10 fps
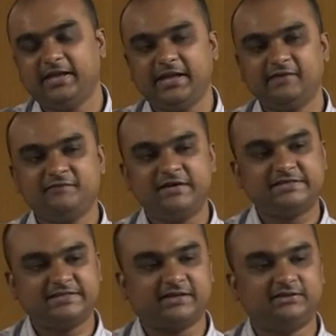every
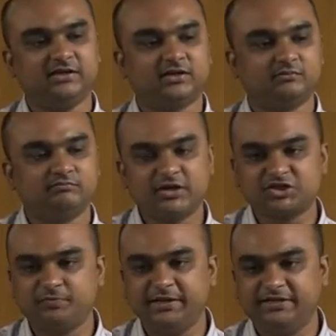sector
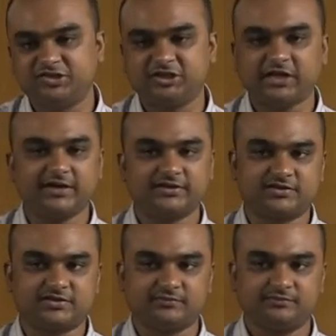must be
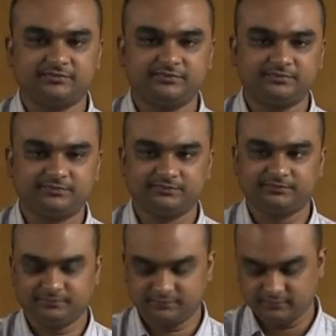digitized,
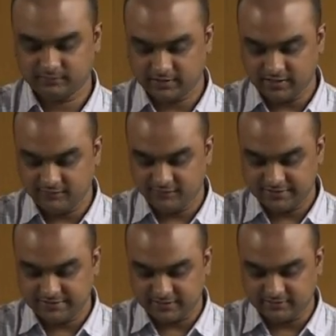every
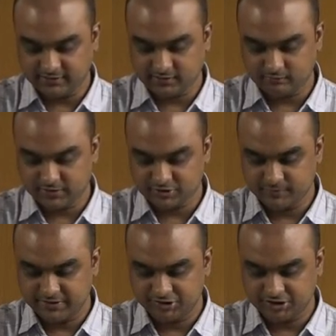sector must
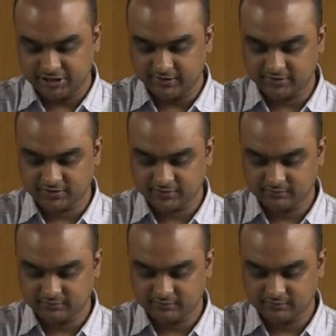be digitized.